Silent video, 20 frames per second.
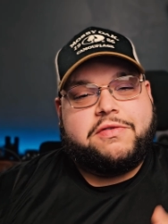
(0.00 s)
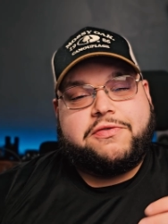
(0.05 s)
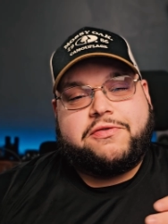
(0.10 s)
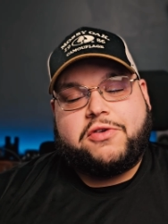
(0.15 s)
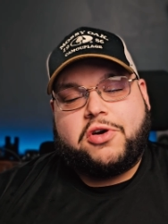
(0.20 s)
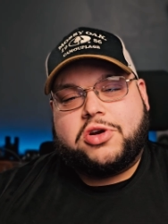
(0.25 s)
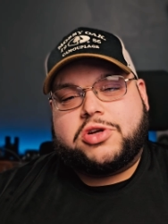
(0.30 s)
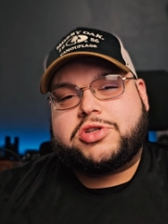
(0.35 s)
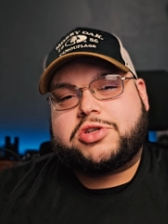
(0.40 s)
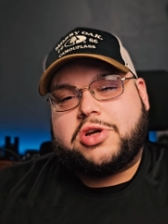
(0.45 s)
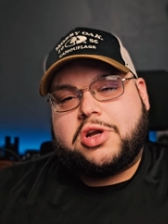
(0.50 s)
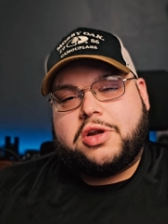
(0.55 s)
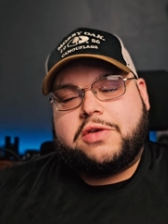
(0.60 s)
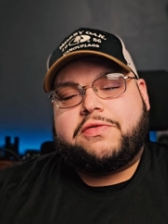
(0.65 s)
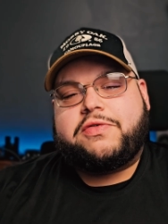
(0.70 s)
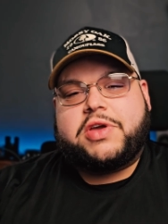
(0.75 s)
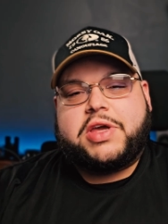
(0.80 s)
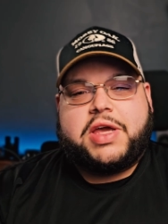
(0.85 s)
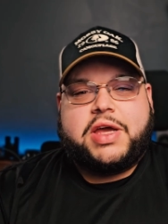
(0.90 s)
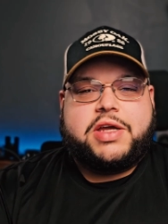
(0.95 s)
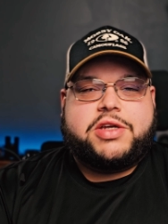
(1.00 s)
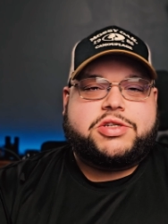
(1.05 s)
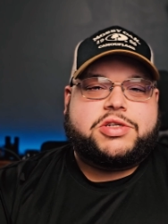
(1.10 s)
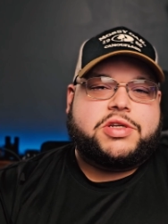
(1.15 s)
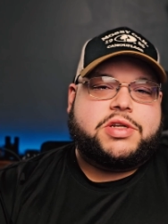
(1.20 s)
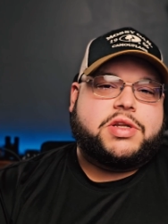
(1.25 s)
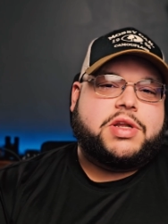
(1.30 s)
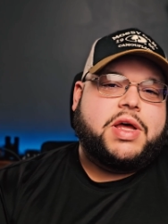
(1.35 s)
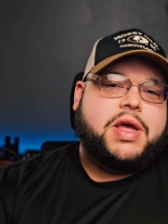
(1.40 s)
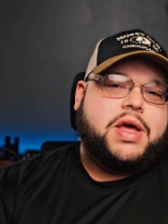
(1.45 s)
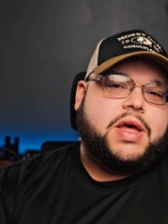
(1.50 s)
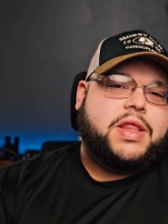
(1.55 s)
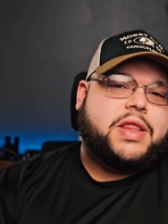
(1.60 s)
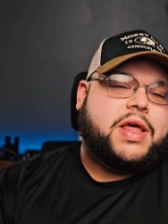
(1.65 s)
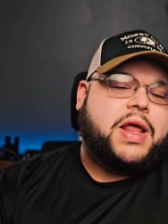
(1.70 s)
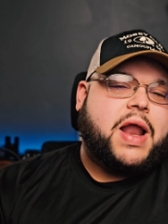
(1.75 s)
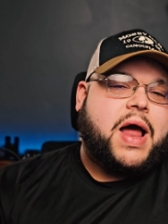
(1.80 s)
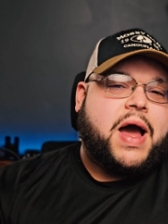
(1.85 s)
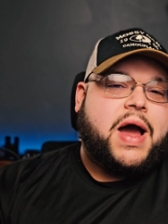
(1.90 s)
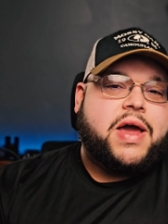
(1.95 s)
first certification
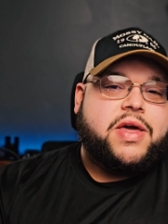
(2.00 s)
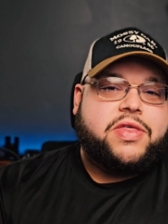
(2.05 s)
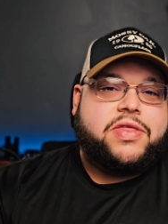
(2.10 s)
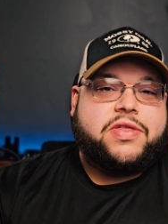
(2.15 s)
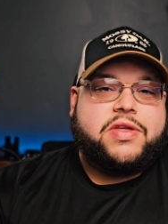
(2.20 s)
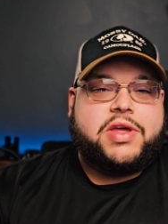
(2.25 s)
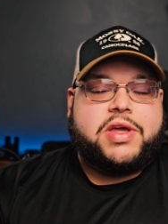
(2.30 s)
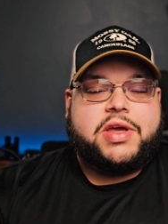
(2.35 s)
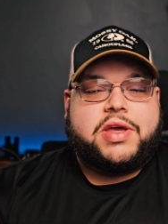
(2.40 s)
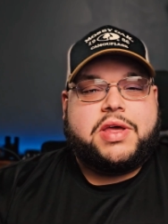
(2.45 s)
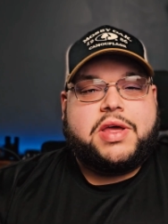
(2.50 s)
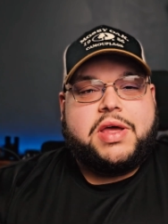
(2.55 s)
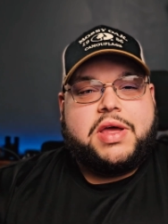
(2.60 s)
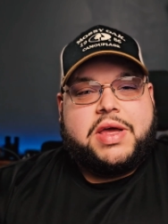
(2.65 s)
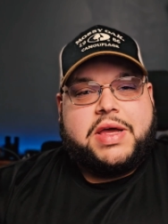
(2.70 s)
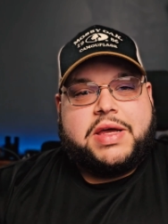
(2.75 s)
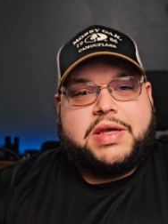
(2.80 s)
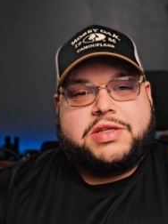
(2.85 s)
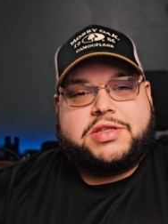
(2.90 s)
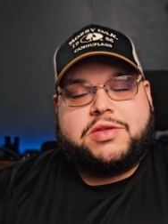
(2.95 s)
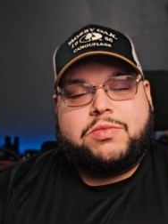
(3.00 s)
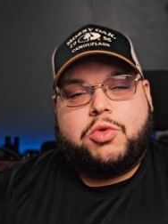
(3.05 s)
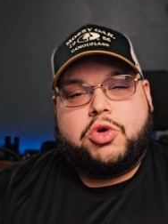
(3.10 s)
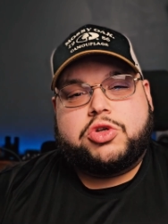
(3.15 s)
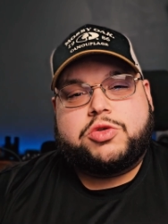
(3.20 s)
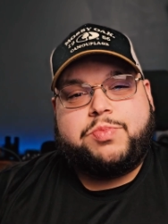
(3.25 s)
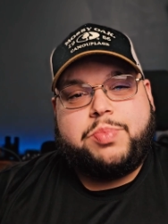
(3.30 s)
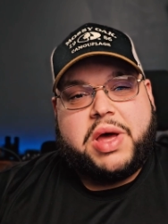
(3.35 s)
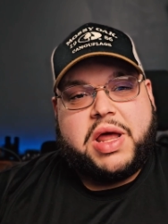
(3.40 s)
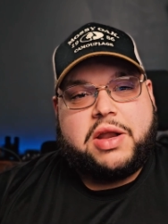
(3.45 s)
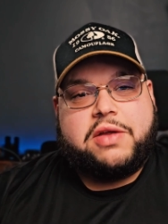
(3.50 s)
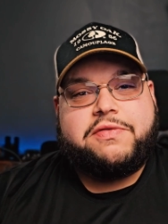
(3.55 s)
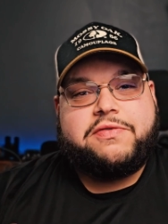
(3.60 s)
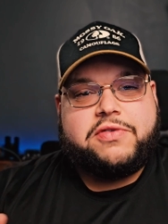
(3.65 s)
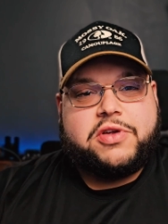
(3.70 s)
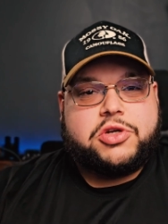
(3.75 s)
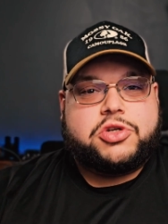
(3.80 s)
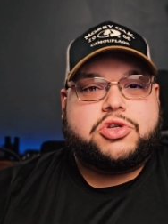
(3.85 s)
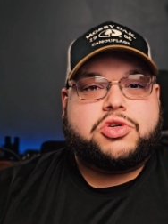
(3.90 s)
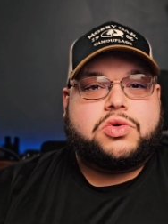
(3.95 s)
that i think is the most
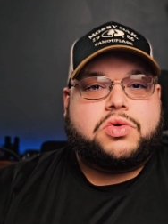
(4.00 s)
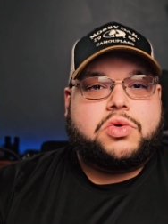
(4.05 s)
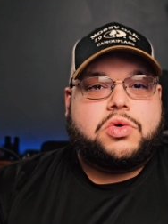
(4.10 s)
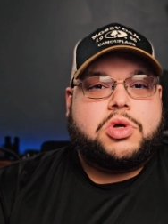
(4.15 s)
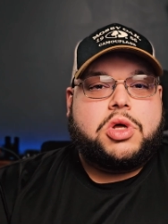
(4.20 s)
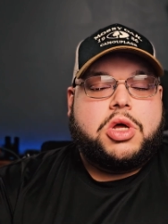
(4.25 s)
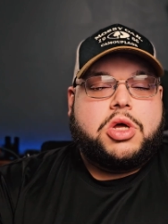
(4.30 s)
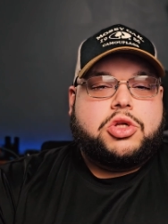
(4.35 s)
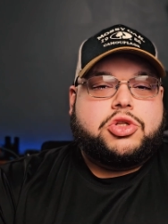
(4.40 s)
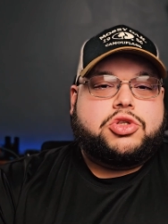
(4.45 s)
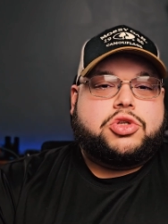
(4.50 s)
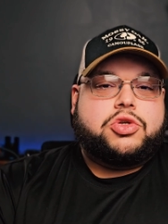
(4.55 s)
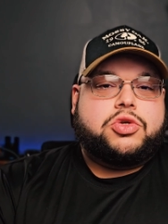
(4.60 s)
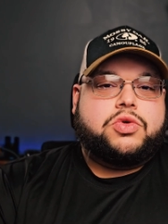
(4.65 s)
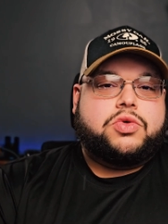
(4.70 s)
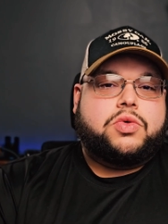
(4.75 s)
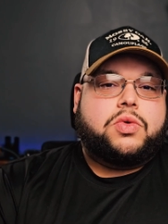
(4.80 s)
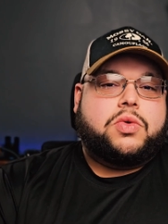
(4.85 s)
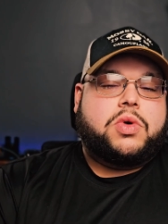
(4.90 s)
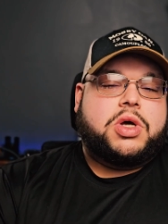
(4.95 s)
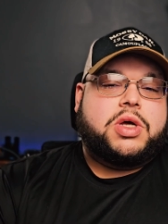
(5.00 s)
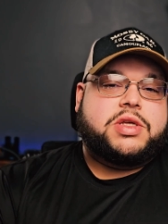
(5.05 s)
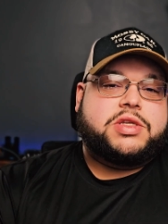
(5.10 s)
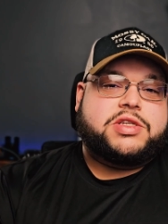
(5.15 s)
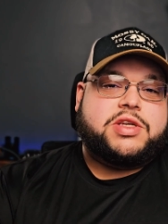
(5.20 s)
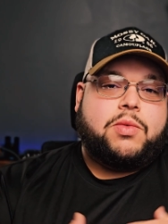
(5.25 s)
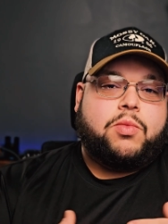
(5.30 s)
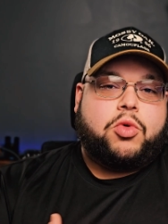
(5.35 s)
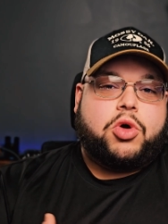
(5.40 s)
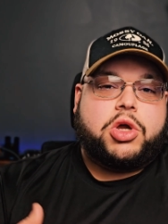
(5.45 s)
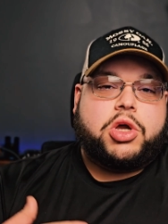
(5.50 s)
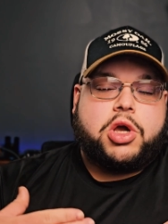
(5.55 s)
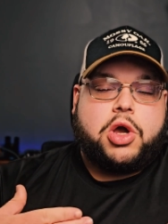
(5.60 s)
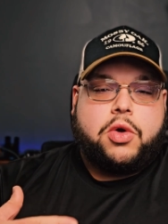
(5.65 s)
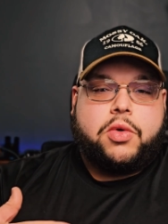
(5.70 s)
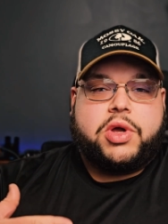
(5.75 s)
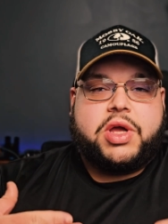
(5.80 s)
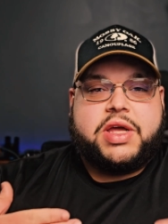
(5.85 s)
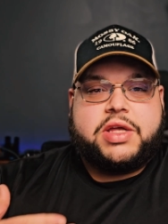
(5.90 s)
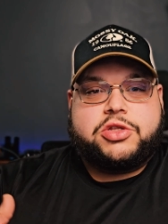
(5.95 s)
beneficial to someone
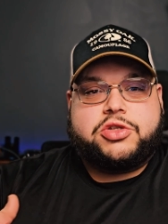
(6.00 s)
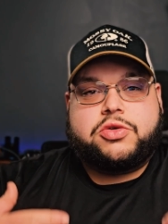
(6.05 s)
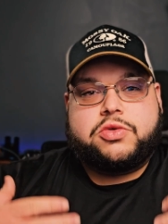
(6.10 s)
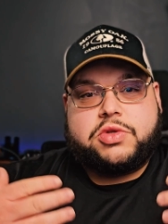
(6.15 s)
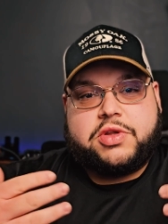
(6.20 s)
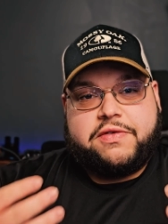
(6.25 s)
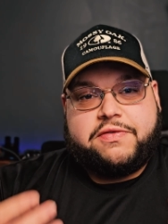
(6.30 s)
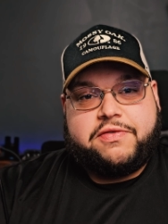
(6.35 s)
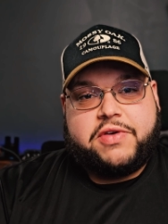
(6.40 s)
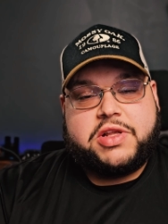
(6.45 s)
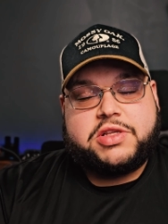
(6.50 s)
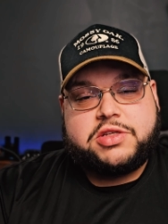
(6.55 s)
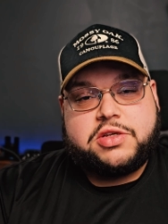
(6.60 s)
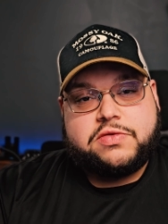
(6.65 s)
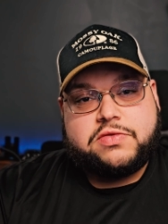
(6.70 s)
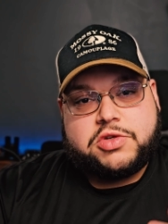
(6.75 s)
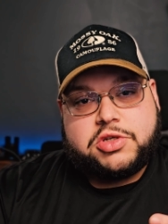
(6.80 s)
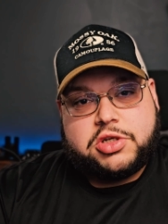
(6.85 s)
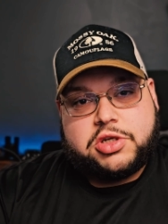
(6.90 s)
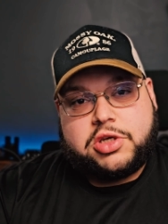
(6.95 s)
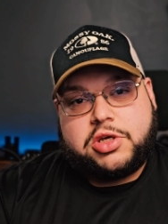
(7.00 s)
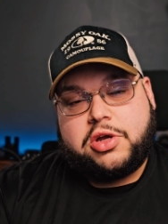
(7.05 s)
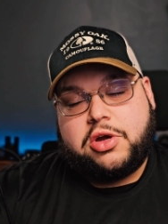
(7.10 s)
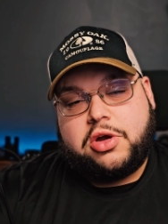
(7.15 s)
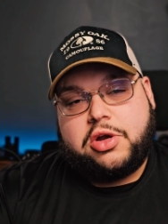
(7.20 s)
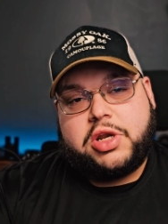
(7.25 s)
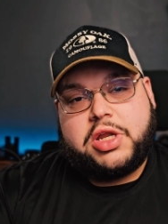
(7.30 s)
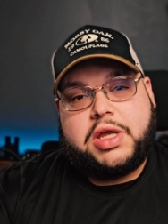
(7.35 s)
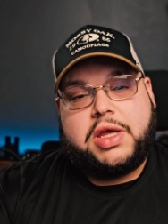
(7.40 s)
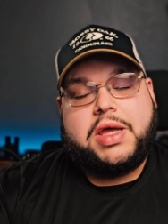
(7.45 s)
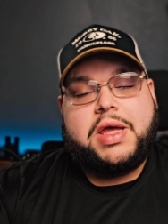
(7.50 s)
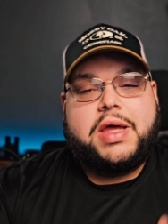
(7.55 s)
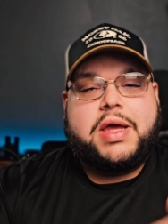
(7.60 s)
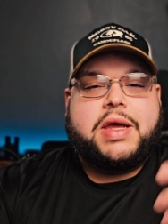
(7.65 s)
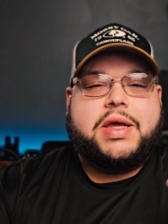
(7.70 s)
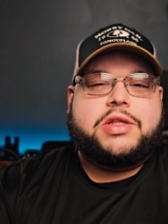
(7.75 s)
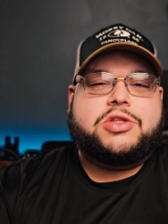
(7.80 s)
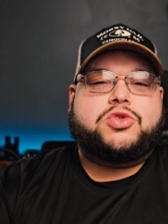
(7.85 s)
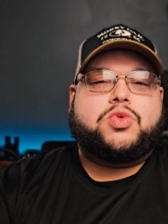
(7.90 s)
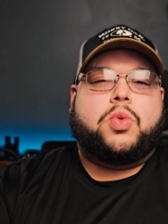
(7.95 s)
going into defensive security
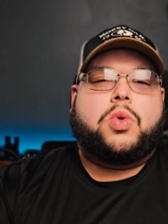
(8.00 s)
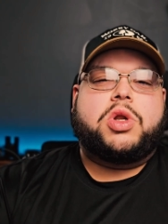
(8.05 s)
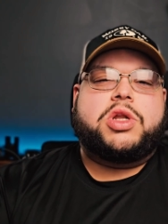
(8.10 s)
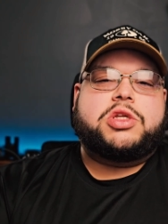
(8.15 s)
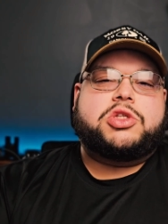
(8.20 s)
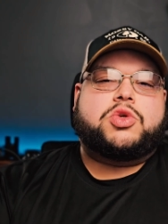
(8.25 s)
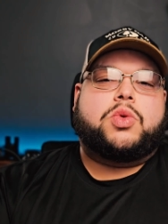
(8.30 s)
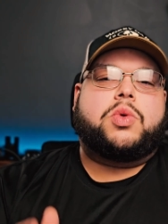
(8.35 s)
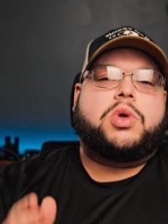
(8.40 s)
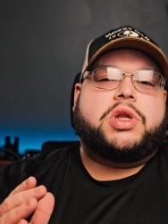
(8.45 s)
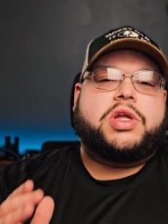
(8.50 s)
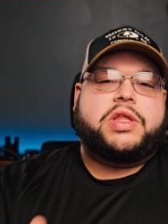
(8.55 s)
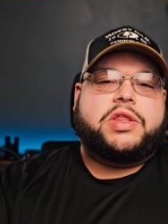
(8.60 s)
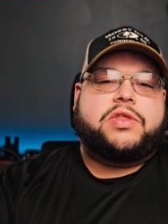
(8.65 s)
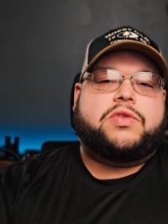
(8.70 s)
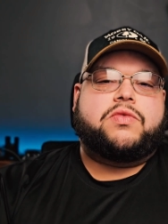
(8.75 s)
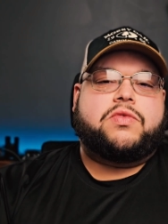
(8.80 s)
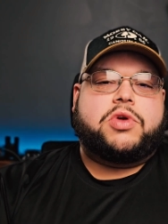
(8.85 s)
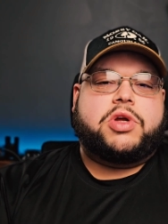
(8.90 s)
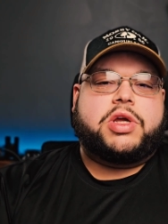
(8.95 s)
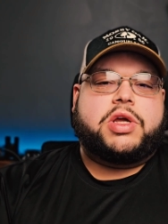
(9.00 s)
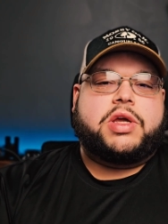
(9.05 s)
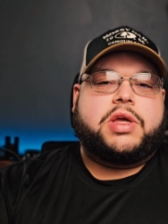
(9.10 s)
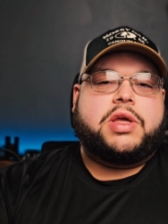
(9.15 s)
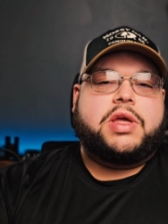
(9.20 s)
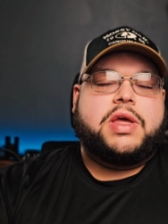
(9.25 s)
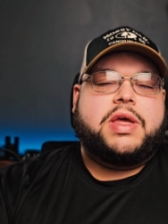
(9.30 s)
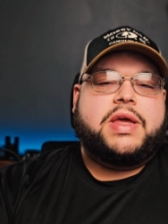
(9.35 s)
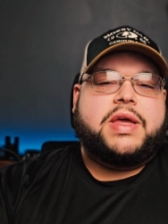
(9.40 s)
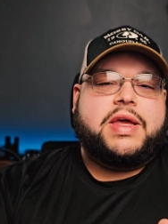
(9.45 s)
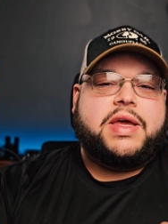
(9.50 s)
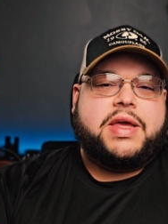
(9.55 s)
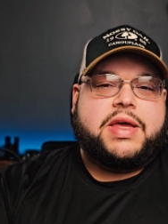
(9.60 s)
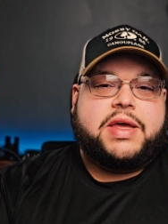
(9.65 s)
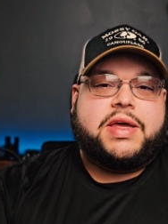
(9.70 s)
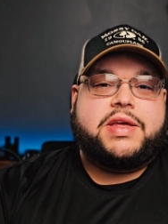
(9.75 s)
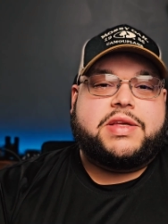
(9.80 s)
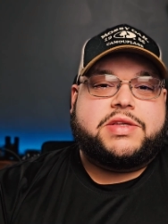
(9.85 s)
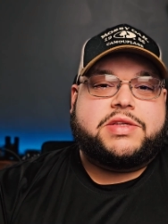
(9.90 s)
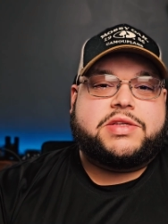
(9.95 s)
in 2023
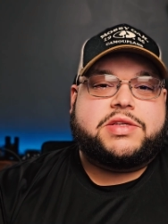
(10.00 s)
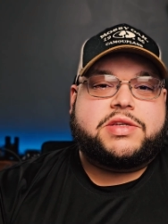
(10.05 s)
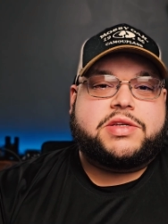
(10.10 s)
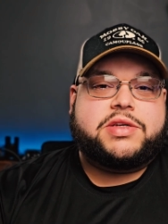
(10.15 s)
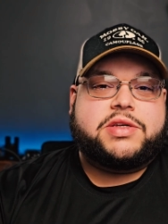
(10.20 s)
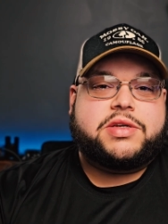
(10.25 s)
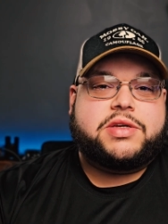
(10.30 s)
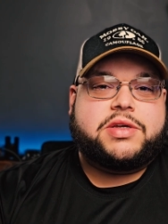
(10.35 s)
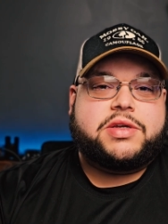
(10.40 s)
is